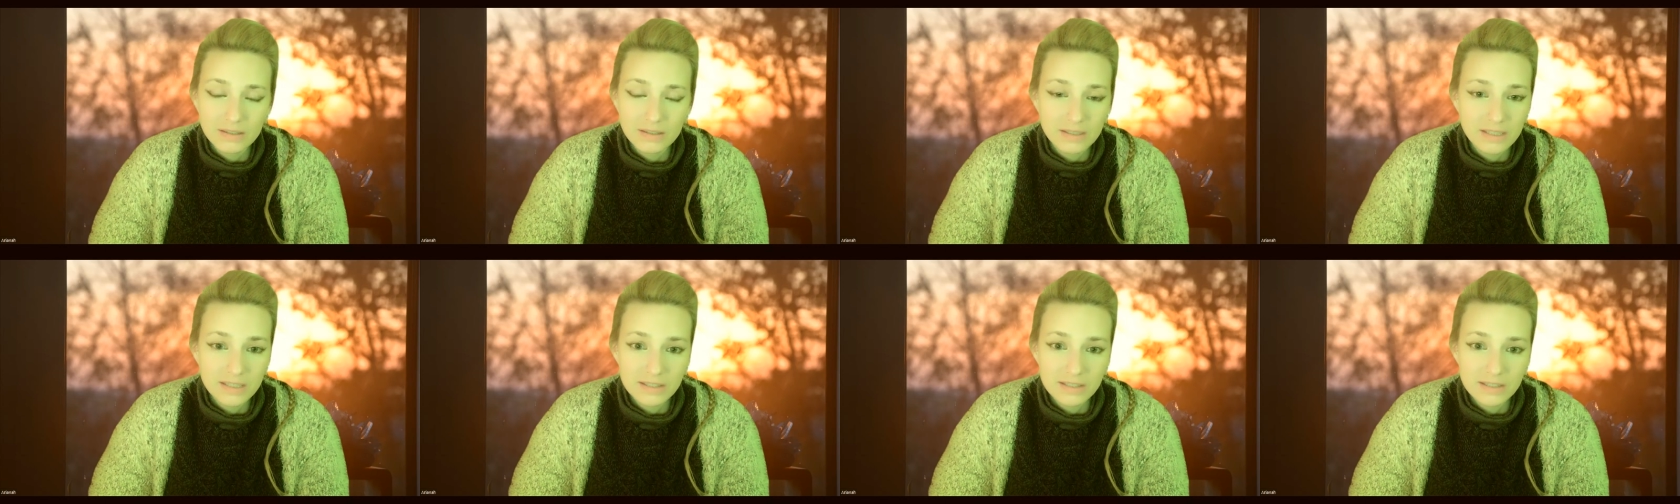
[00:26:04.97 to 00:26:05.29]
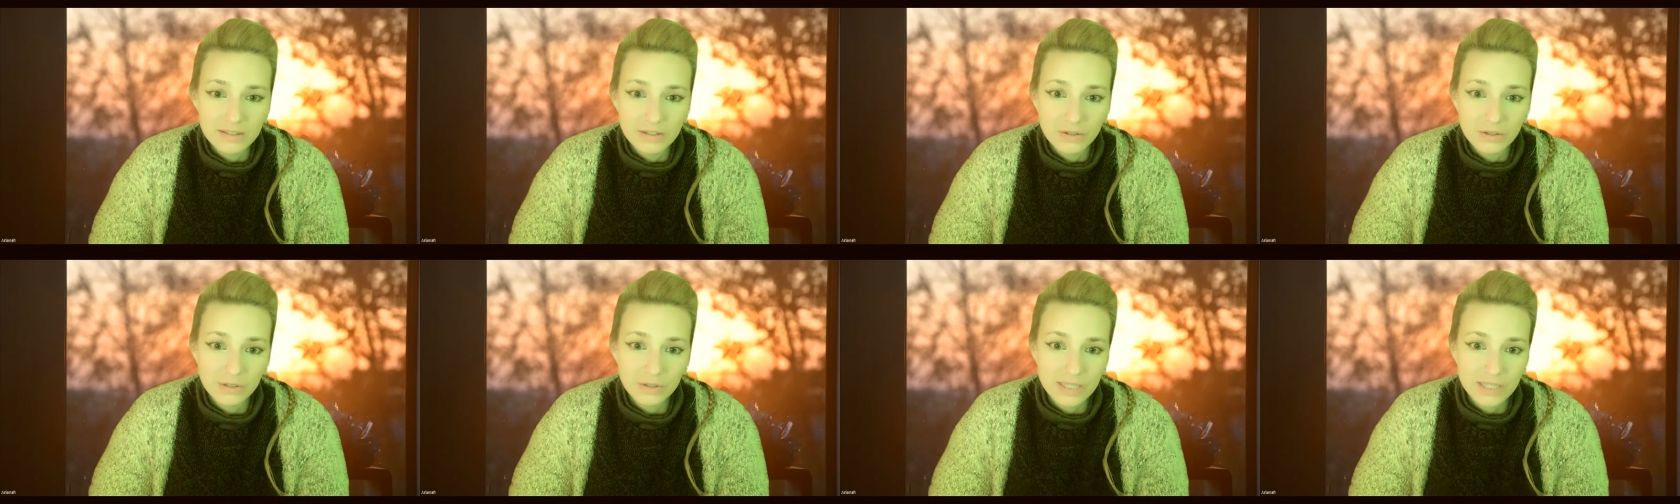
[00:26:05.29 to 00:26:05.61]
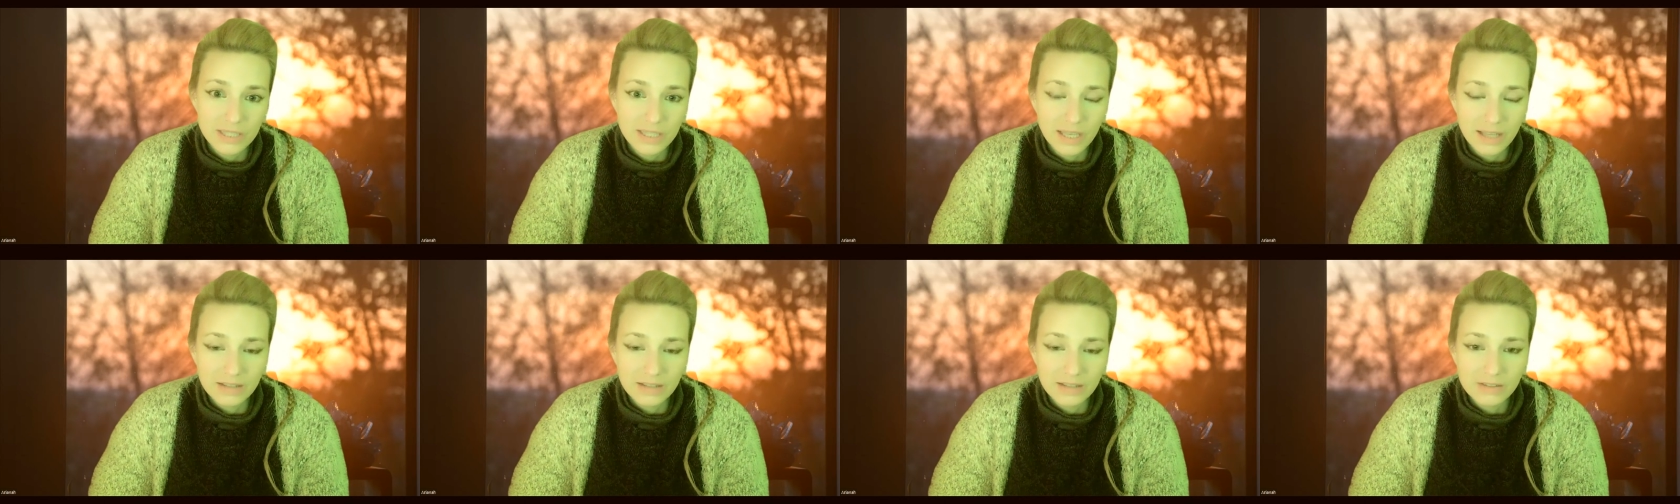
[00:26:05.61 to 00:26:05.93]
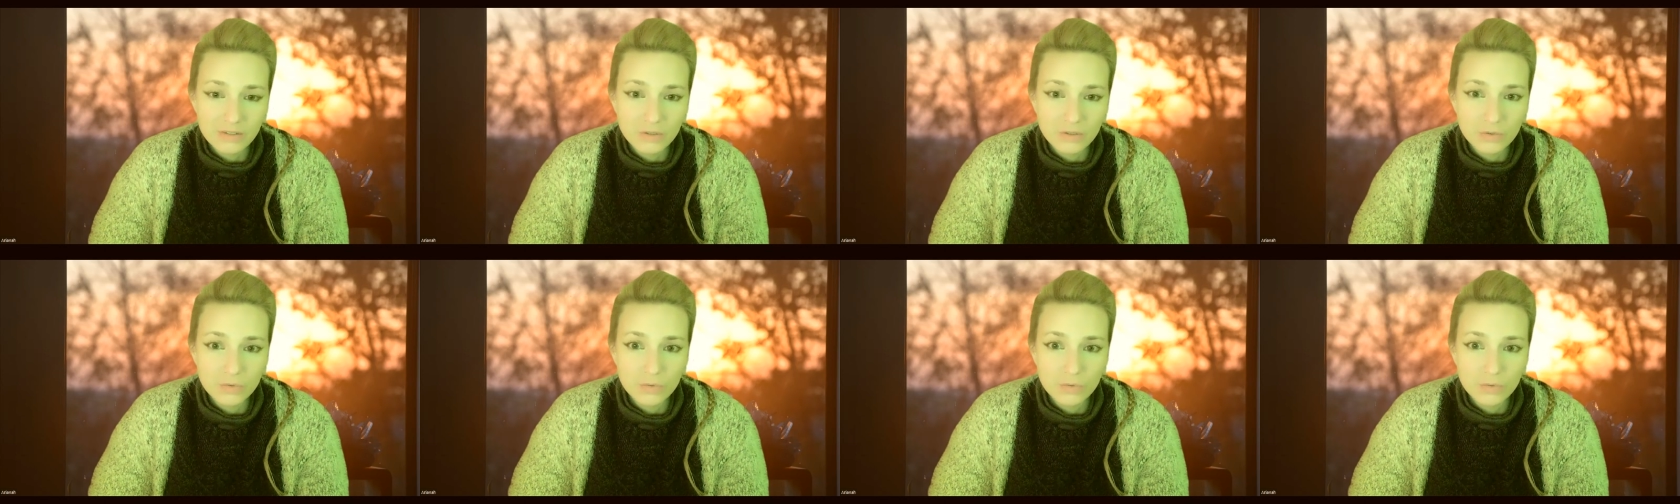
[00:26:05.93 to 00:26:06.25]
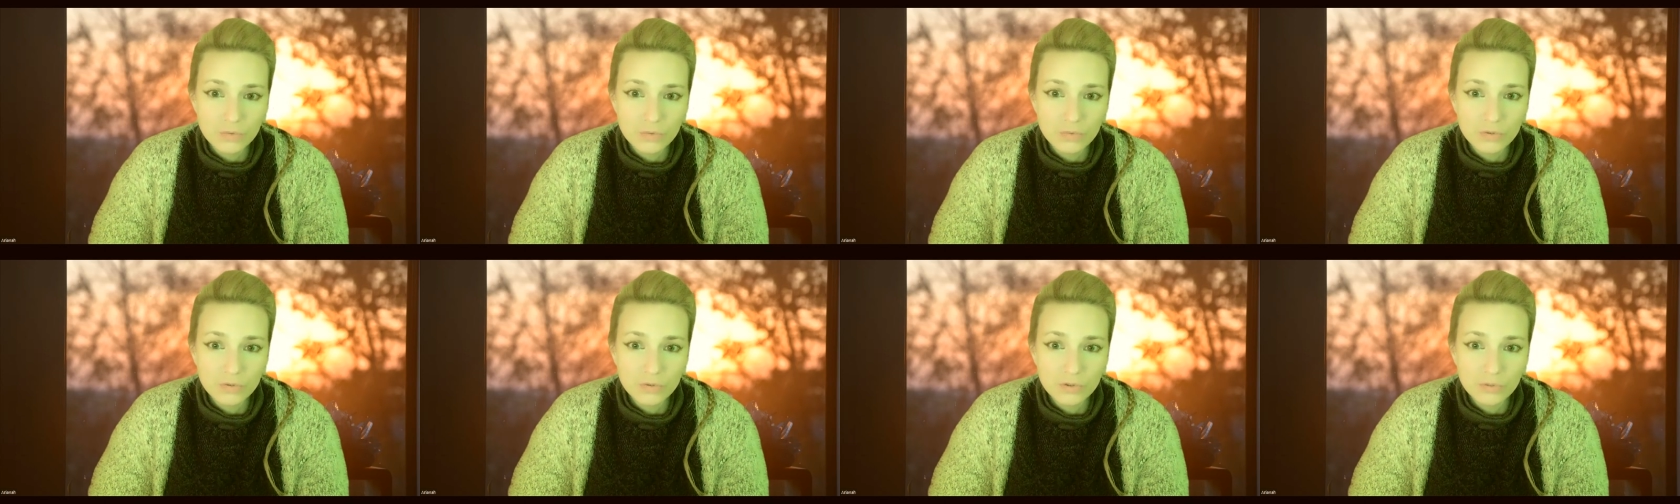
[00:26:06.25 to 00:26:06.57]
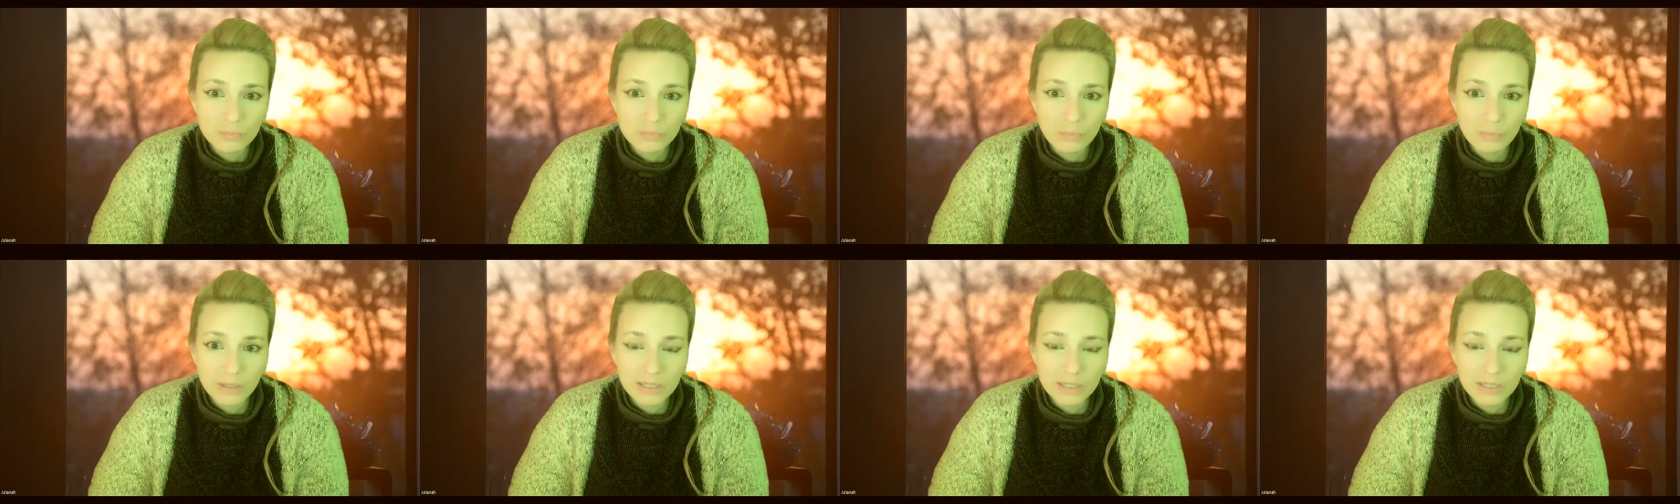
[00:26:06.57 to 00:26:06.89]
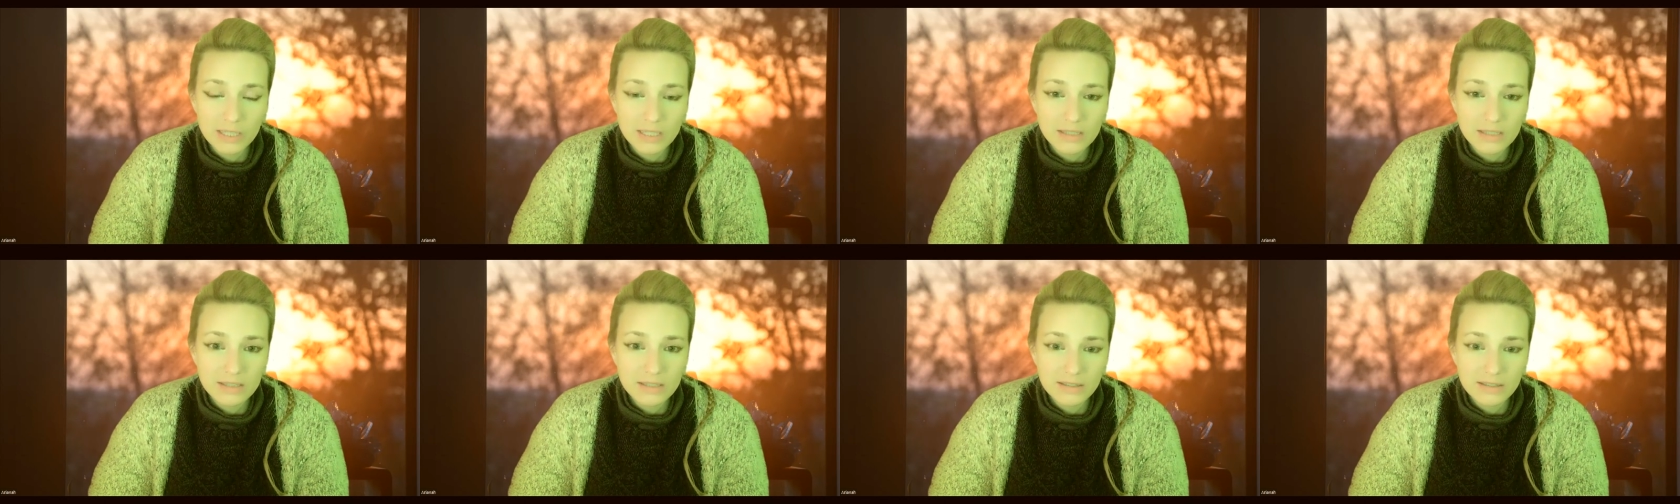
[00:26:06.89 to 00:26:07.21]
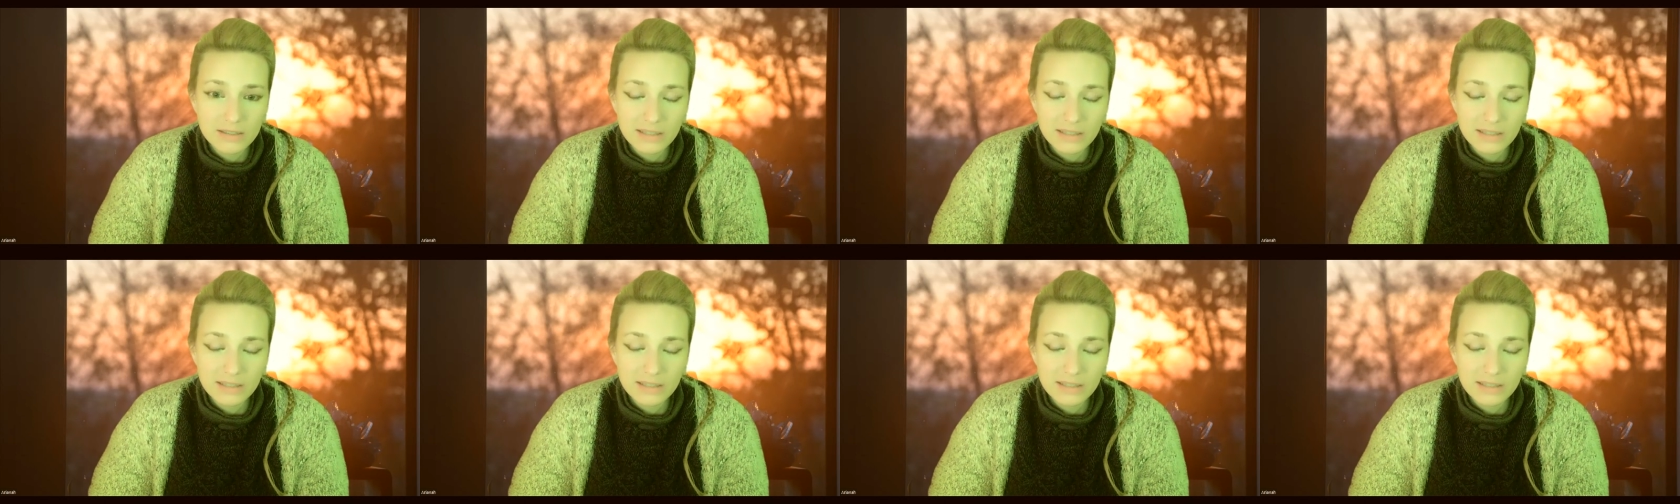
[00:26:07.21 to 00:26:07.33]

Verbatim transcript: easier it gets to spot it